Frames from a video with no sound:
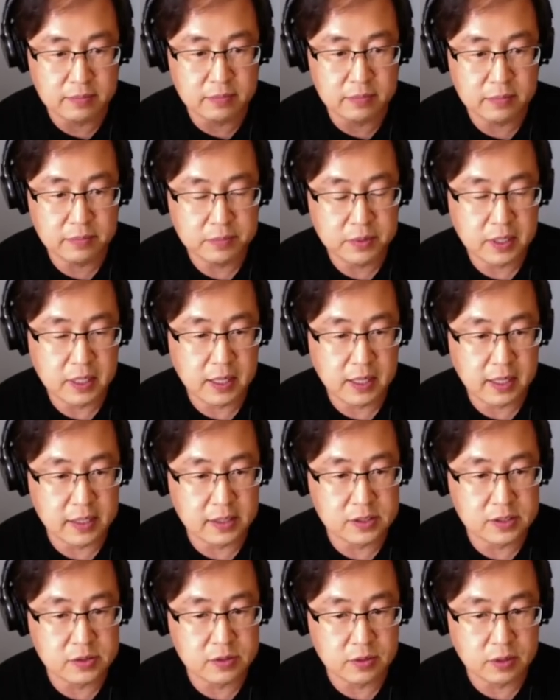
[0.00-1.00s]

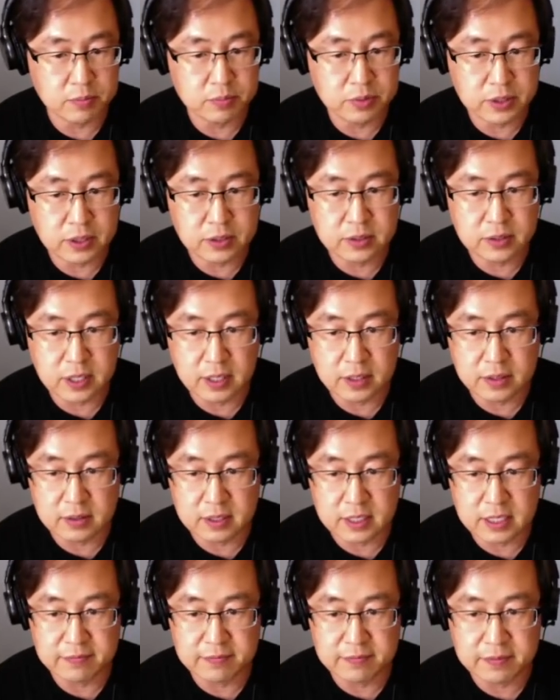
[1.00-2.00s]
PIs, who are putting together an
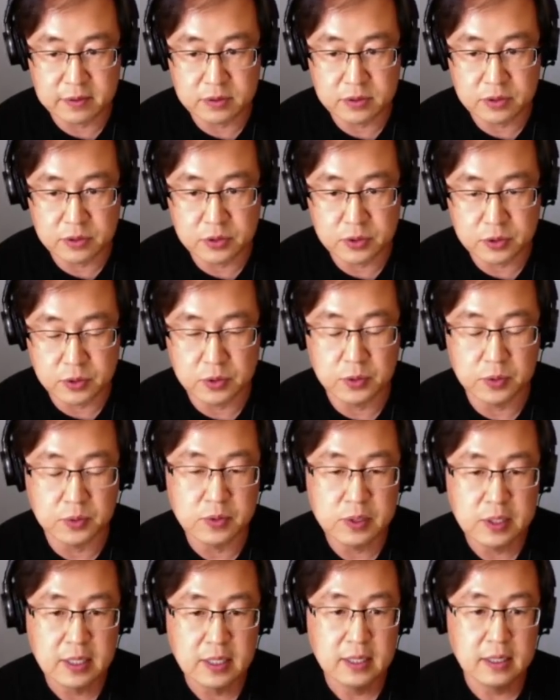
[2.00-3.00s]
effort to do
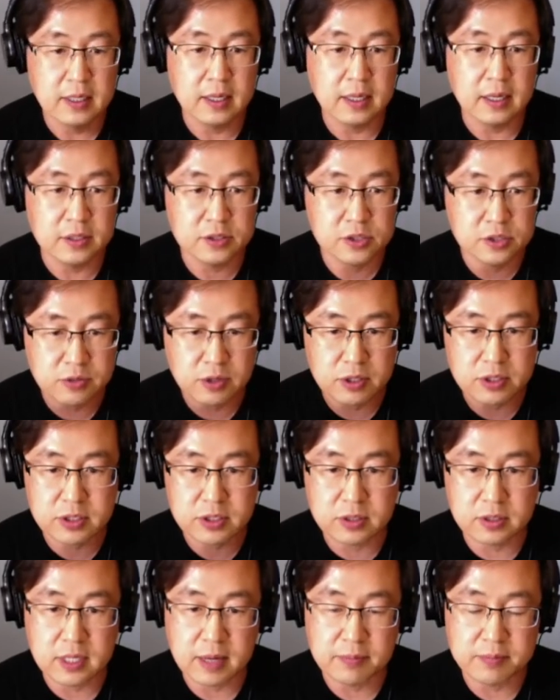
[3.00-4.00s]

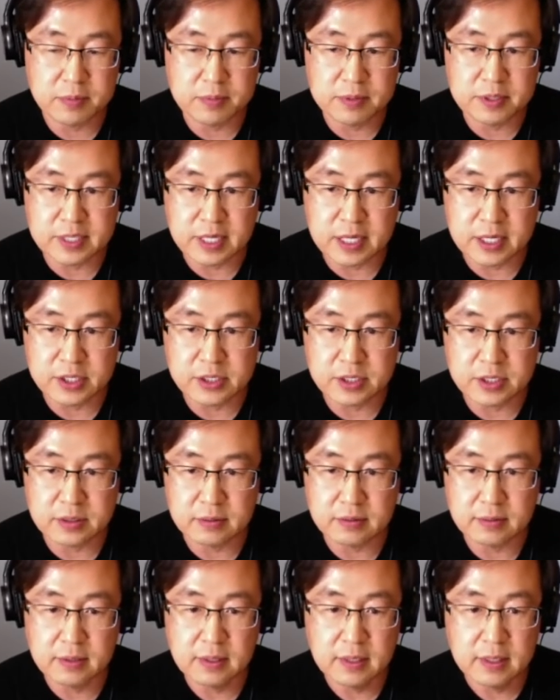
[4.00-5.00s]
structural
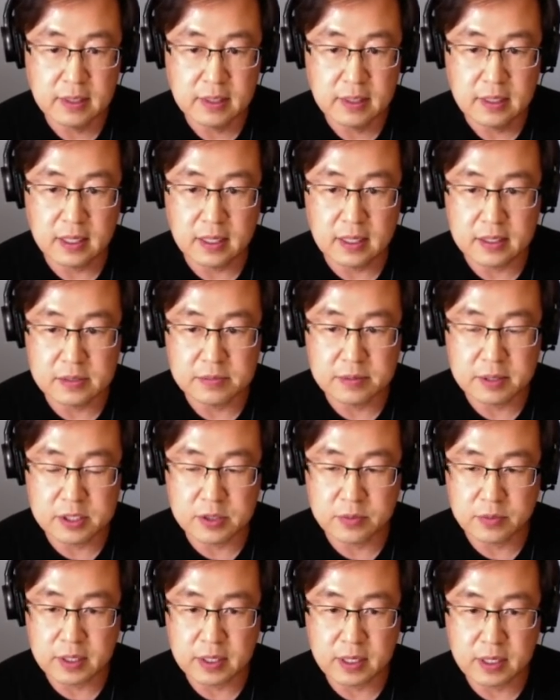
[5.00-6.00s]
optimization, especially
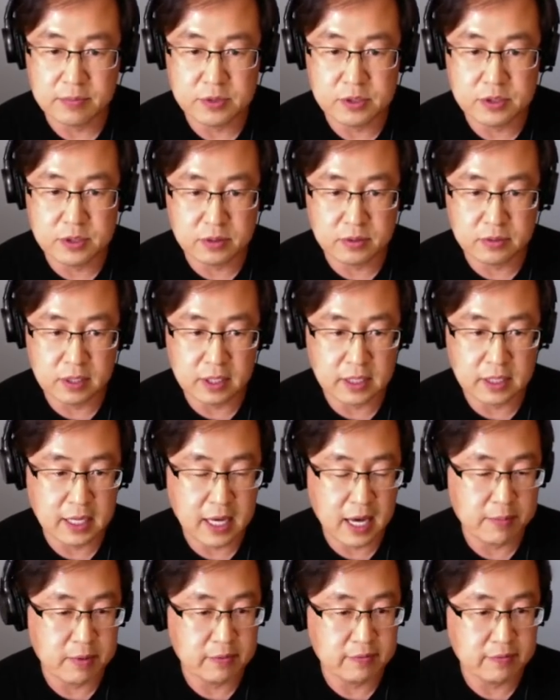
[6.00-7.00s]
when it comes to
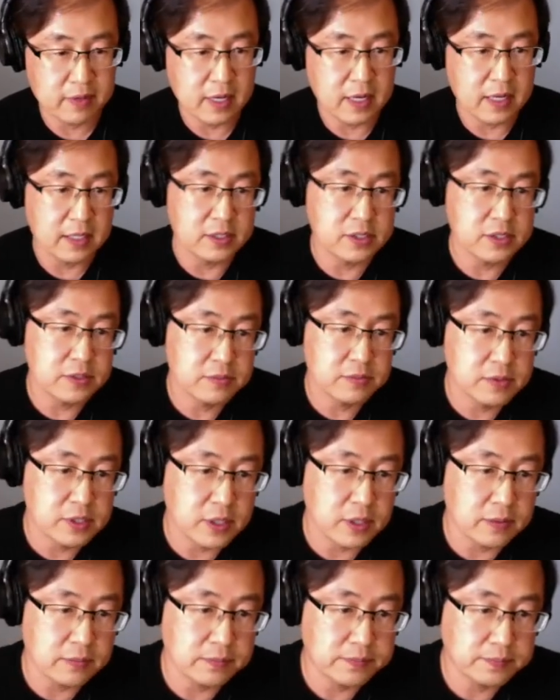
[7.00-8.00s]
camouflage.
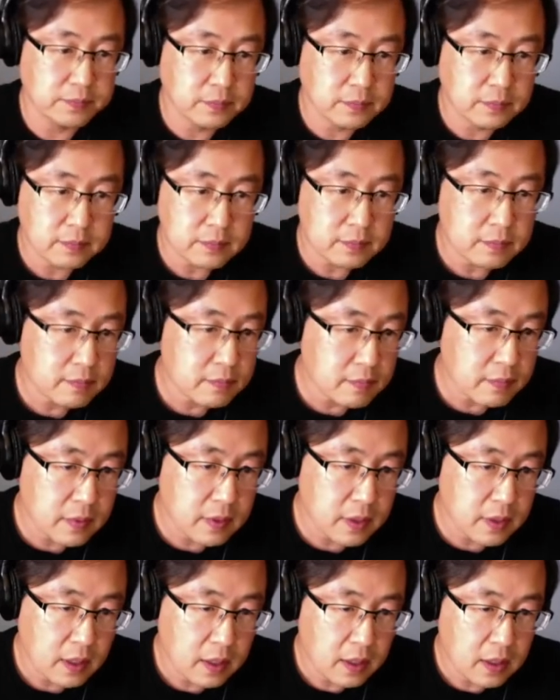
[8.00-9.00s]
So
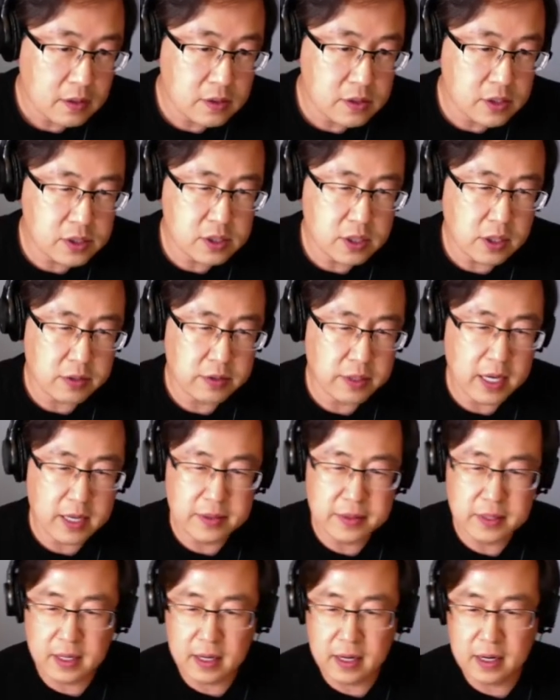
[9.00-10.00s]
just to orient
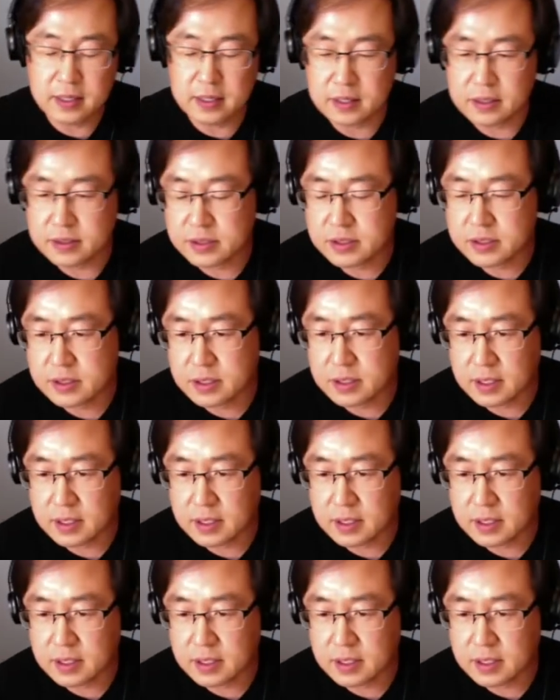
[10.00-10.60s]
the audience,